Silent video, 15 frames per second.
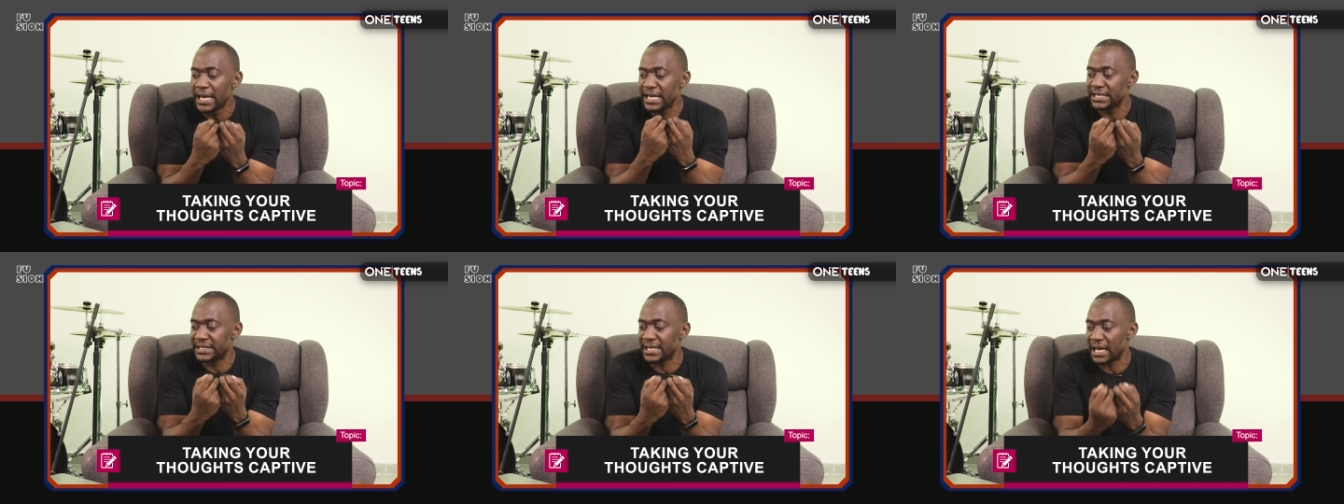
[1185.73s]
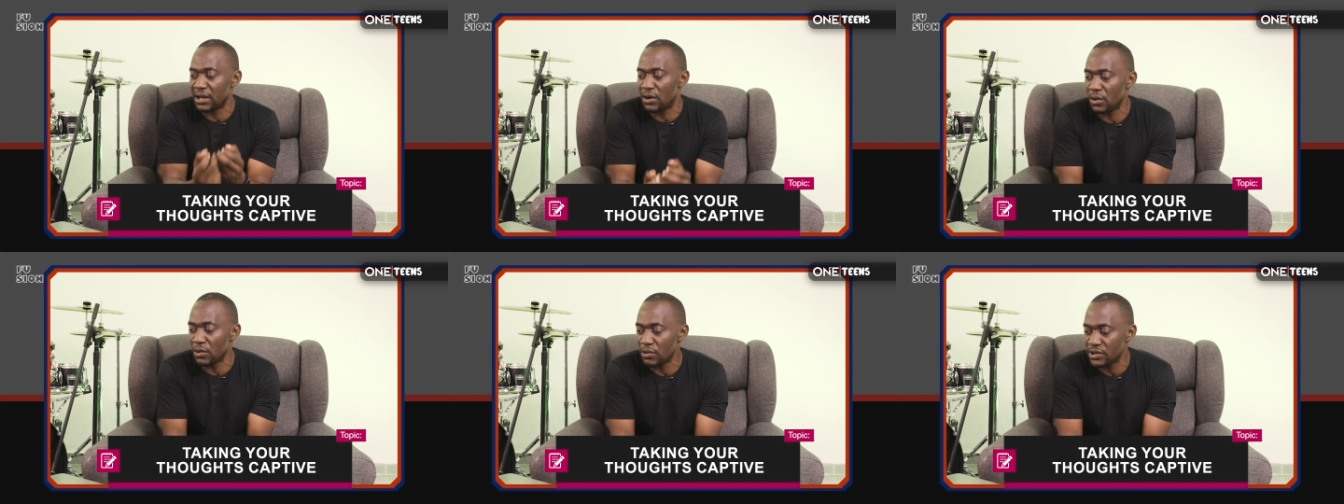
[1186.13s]
in
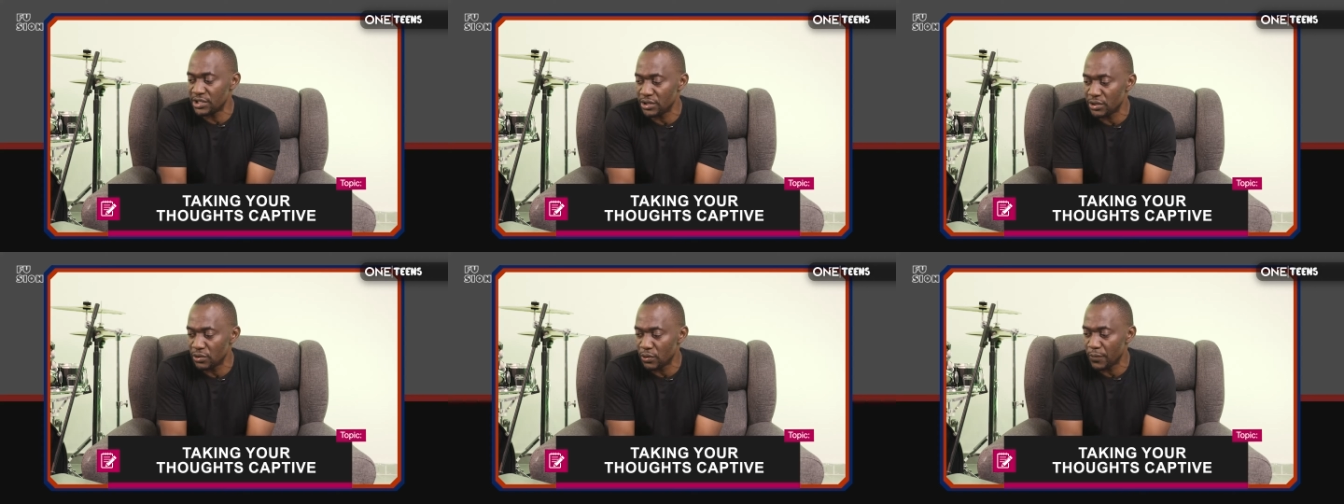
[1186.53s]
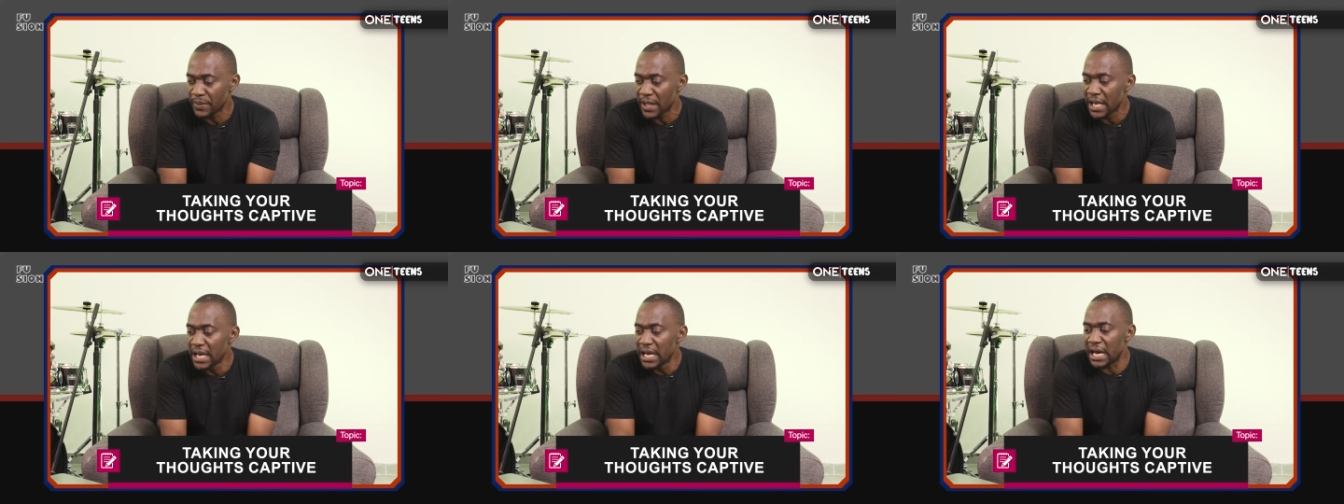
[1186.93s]
psychology. You
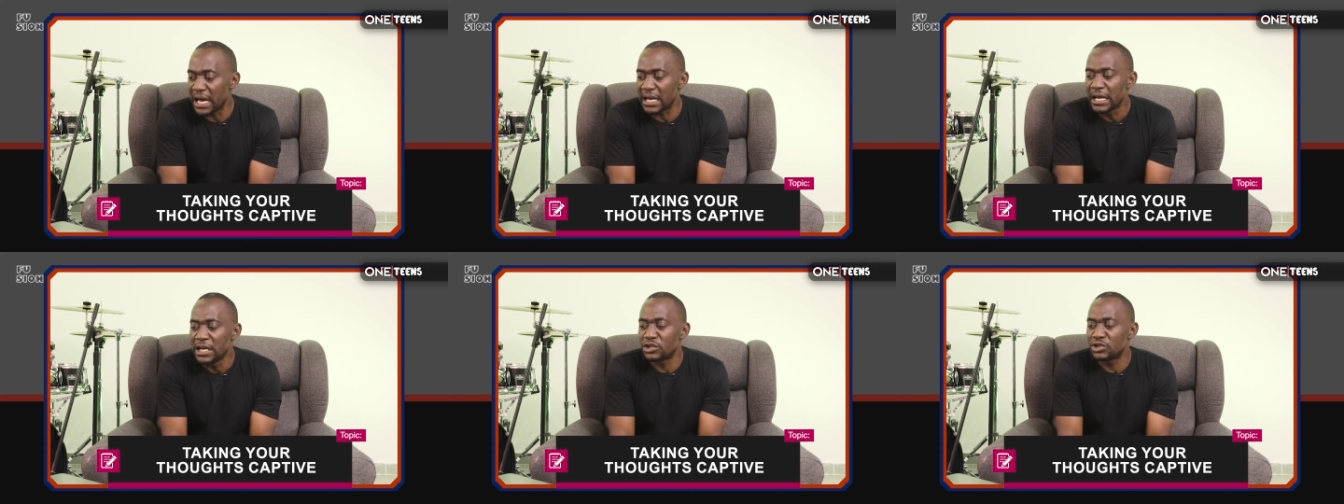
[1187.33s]
know, uh,